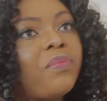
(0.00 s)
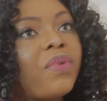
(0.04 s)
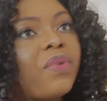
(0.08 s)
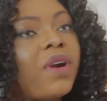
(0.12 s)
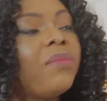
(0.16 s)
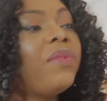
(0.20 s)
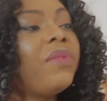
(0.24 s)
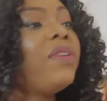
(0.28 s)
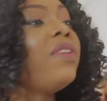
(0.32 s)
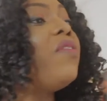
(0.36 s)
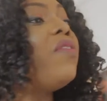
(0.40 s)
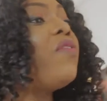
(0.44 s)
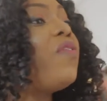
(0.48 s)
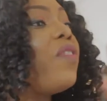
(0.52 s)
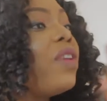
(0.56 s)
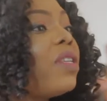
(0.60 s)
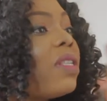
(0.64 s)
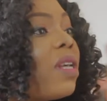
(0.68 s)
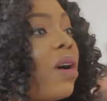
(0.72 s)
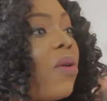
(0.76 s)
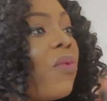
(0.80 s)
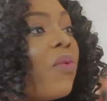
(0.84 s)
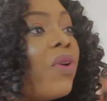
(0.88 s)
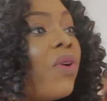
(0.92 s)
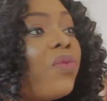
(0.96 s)
probably the
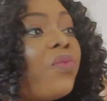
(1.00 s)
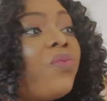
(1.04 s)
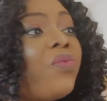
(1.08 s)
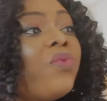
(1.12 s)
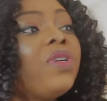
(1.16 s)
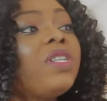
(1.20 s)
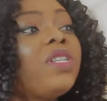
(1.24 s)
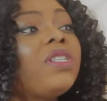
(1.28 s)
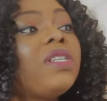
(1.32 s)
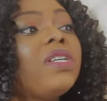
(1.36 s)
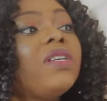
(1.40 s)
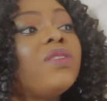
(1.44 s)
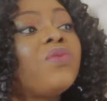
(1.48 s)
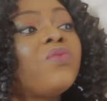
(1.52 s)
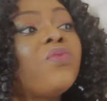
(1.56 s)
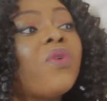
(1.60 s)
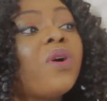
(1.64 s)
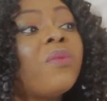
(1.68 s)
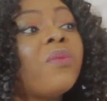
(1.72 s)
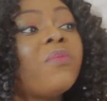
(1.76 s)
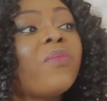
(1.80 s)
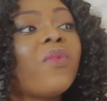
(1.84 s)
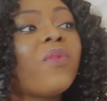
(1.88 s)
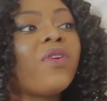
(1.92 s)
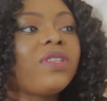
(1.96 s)
first award, which is
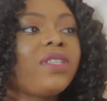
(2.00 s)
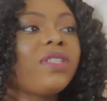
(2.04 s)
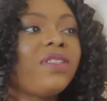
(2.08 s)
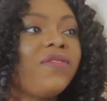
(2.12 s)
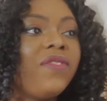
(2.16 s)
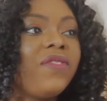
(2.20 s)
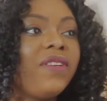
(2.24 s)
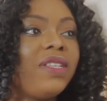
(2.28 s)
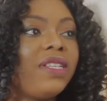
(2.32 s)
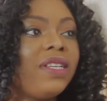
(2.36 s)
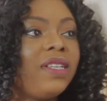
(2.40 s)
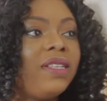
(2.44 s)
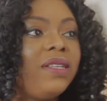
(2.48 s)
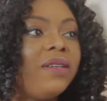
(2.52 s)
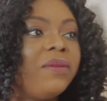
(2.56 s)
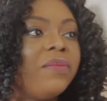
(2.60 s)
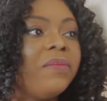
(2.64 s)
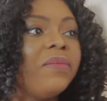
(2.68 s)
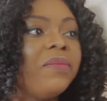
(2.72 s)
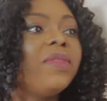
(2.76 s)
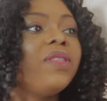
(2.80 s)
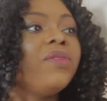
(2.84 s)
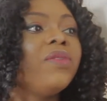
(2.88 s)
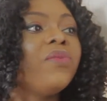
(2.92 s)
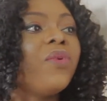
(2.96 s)
what motivated
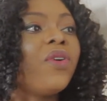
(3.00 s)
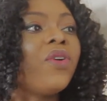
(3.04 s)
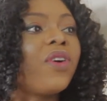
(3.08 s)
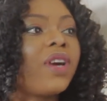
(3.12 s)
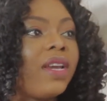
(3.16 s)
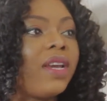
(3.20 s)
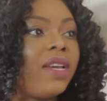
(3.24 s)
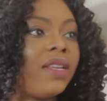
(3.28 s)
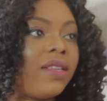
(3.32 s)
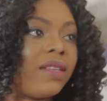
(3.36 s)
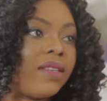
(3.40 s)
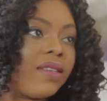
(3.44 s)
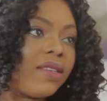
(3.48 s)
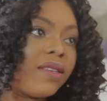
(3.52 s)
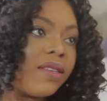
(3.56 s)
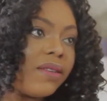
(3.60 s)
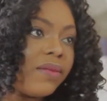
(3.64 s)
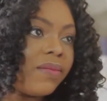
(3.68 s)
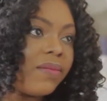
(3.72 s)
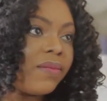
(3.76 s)
them, the work ends.